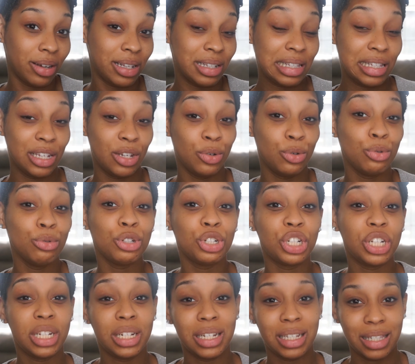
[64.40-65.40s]
and see who
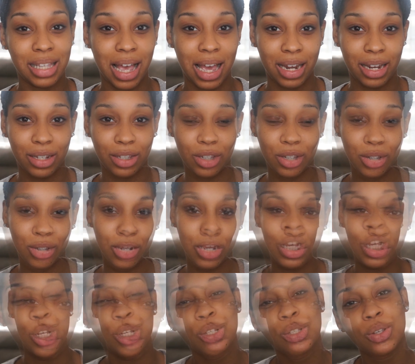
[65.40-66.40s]
she decided to
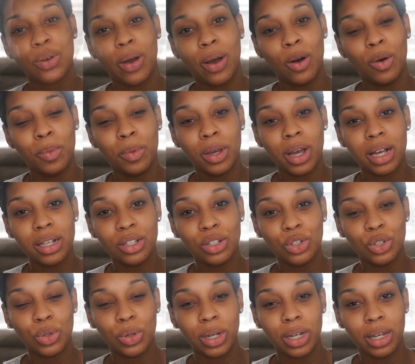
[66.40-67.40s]
do. So I hope you guys
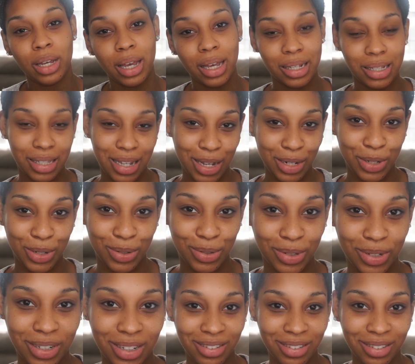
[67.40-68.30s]
enjoy and stay tuned.